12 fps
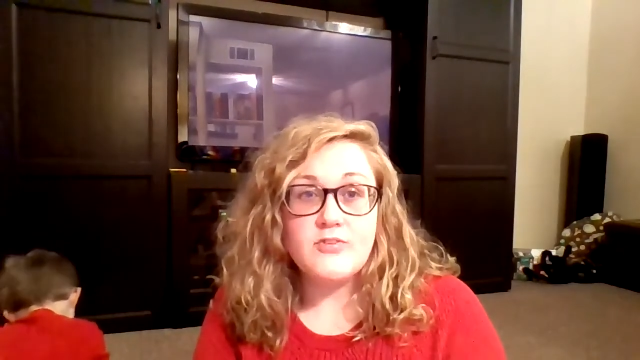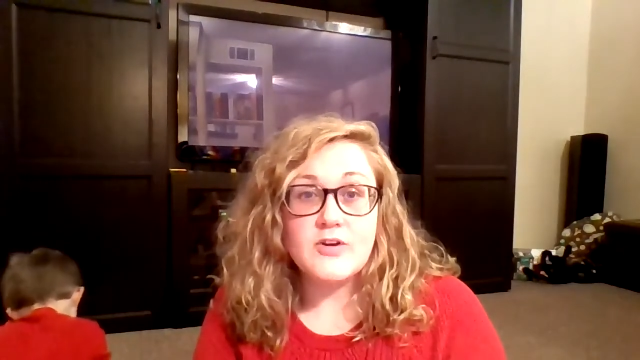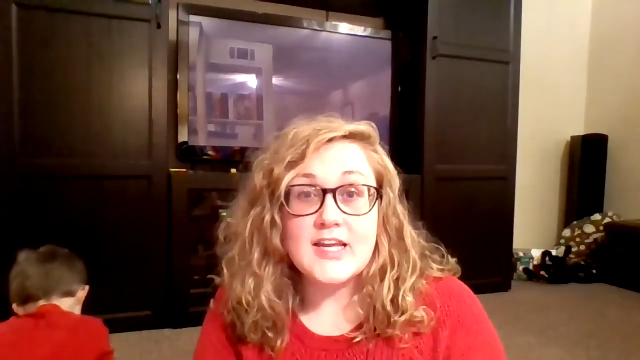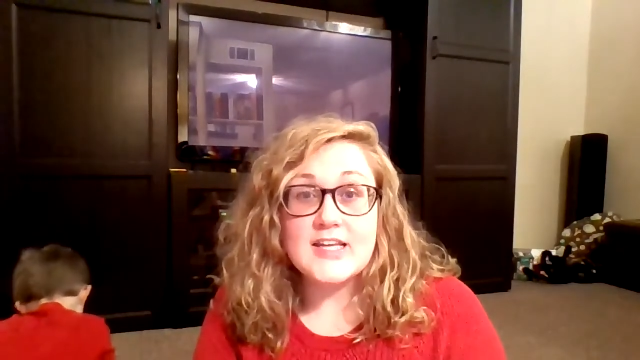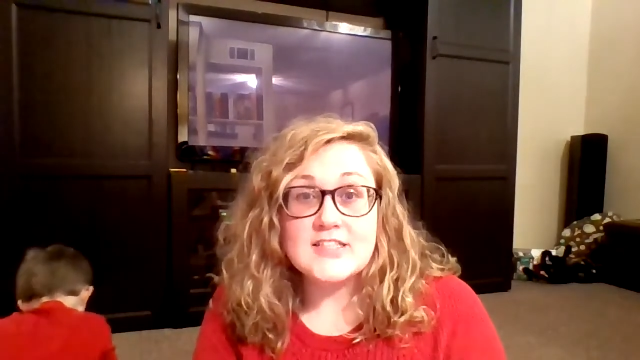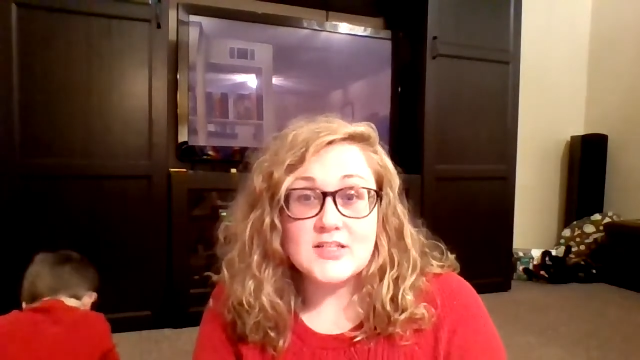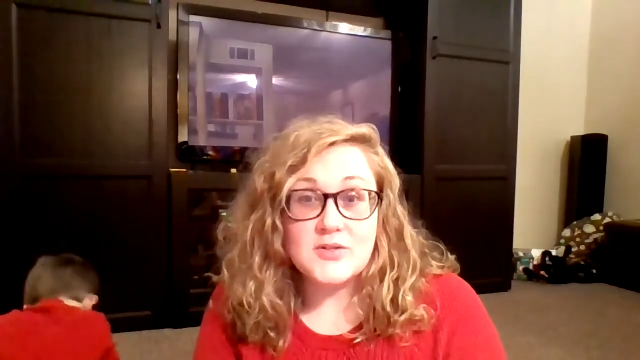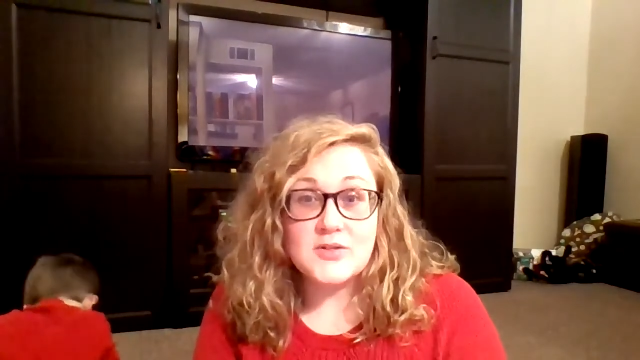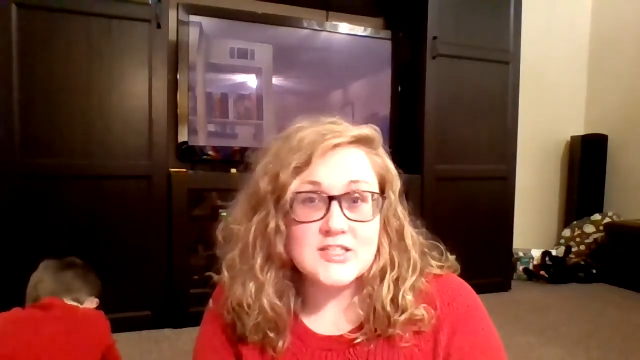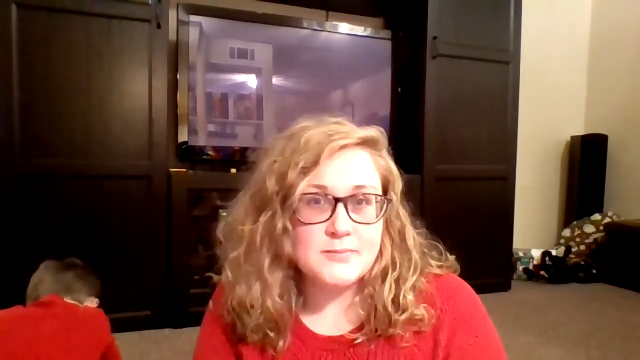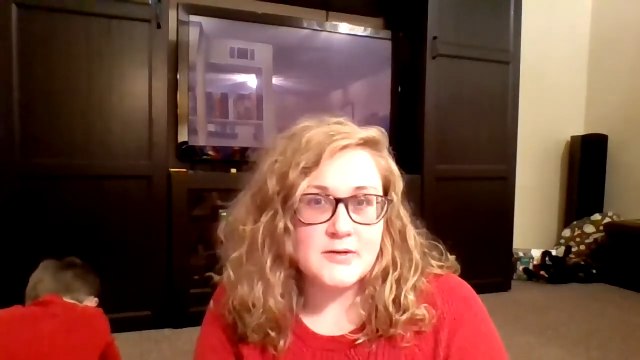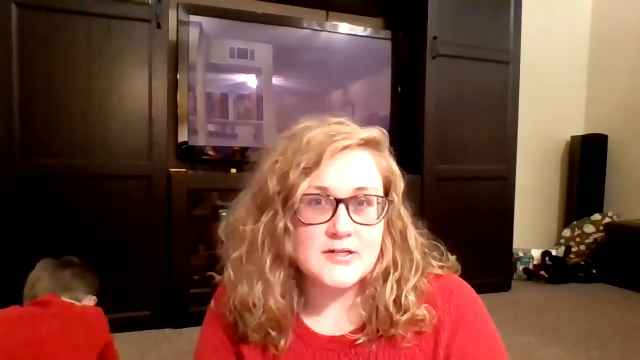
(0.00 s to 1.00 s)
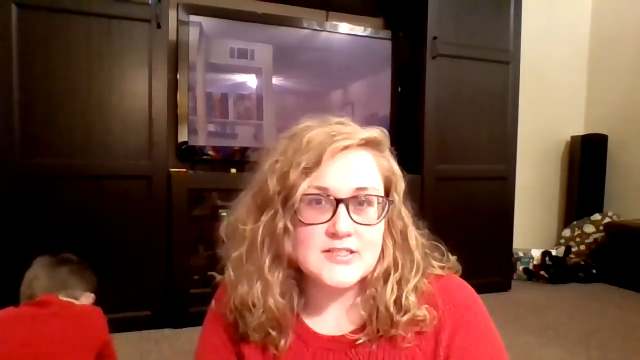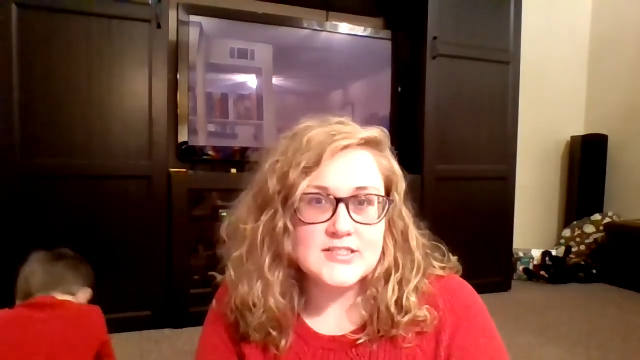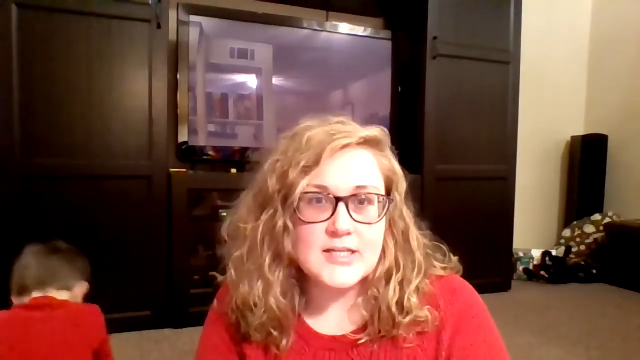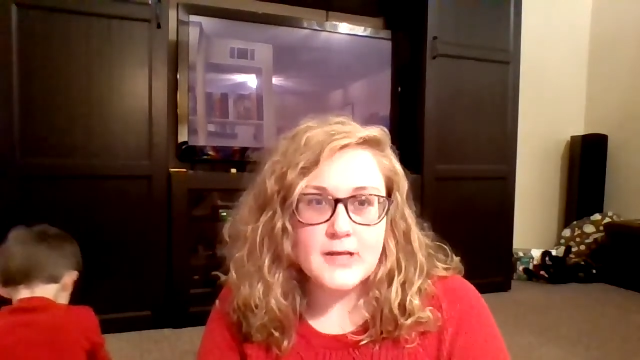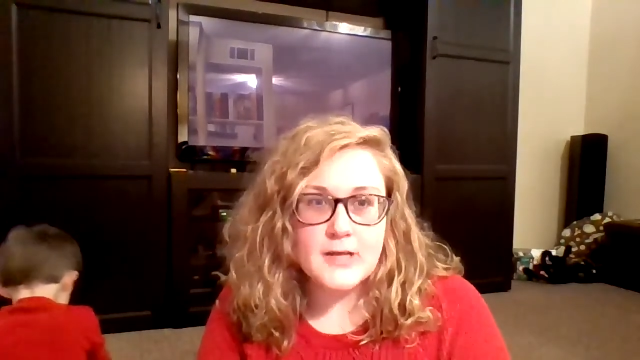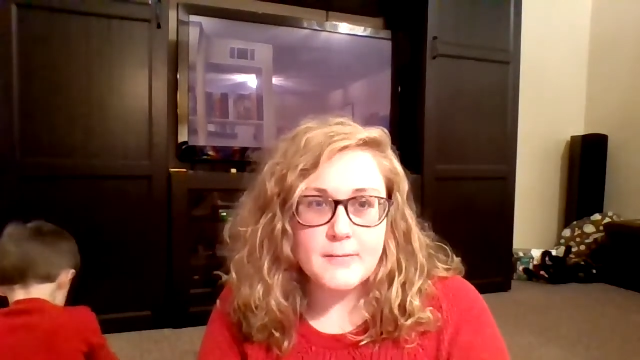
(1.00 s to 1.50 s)
for kids that are
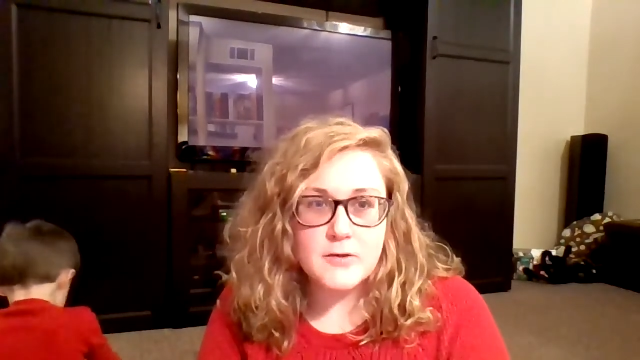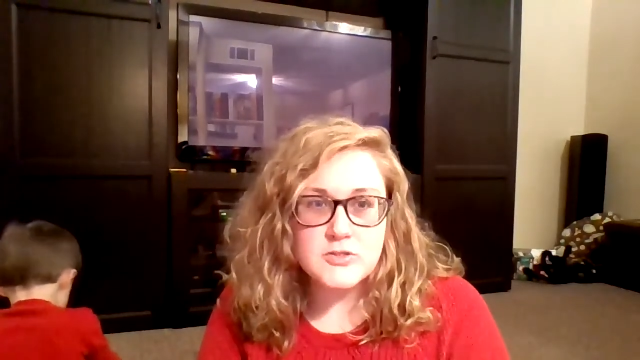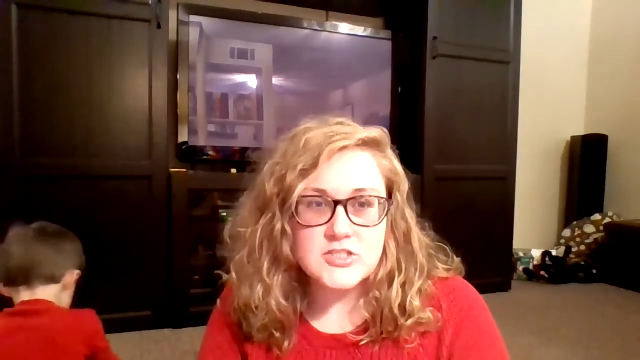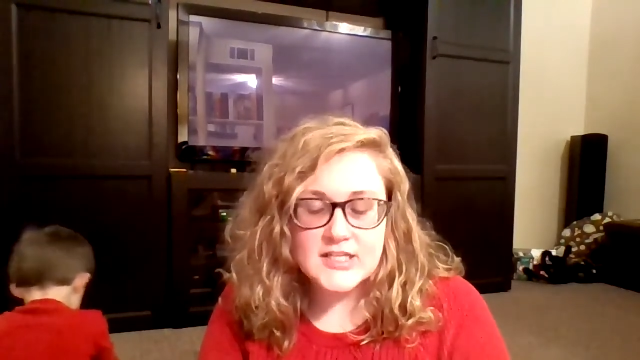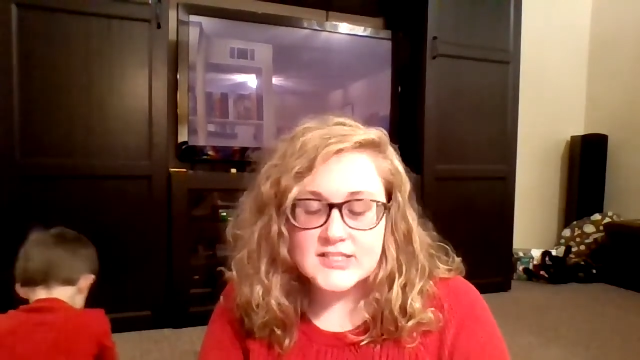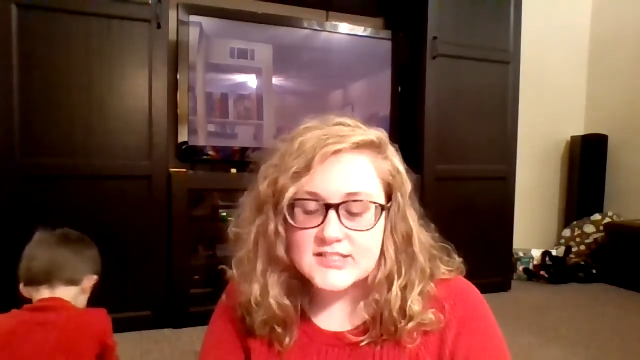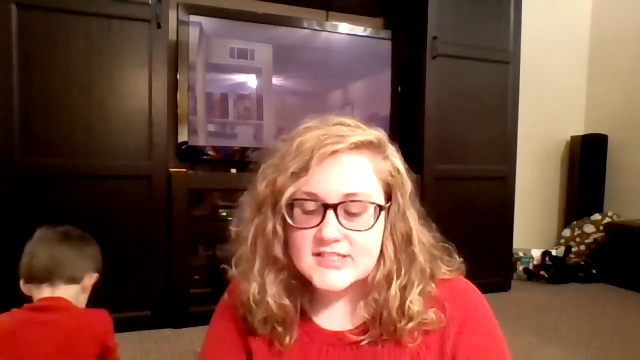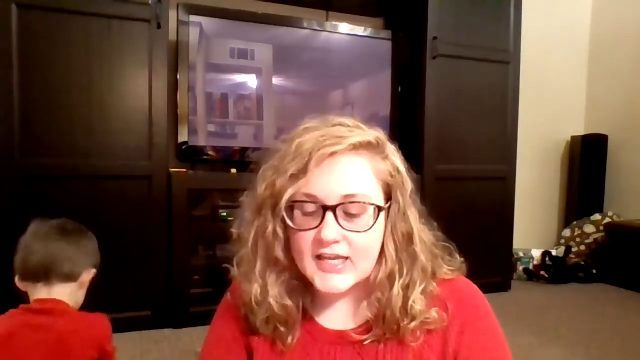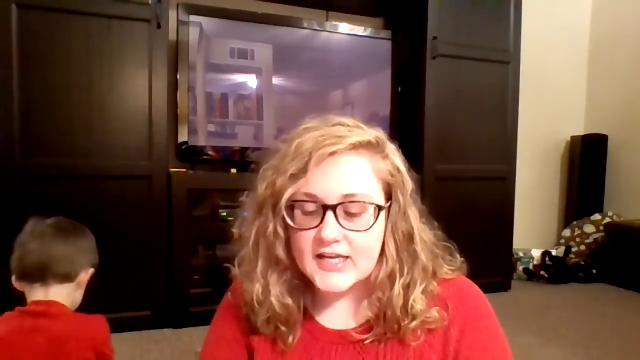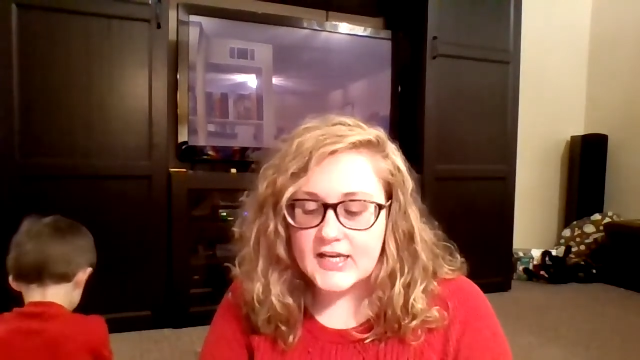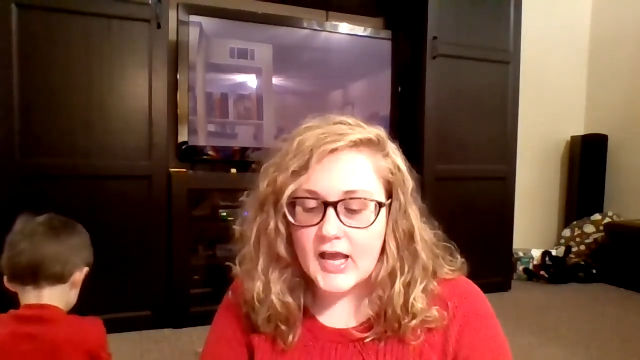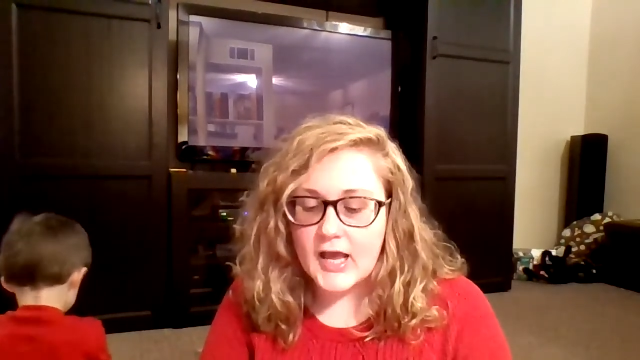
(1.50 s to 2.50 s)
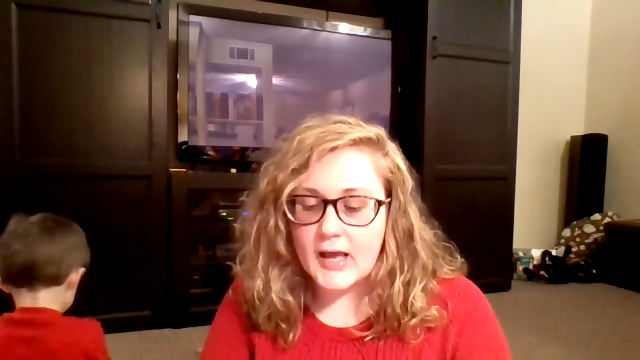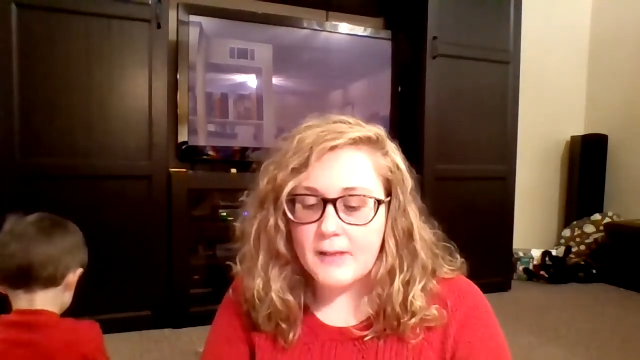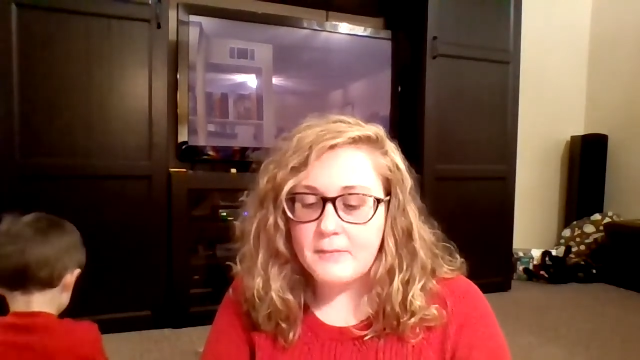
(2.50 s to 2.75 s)
experiencing big emotions. And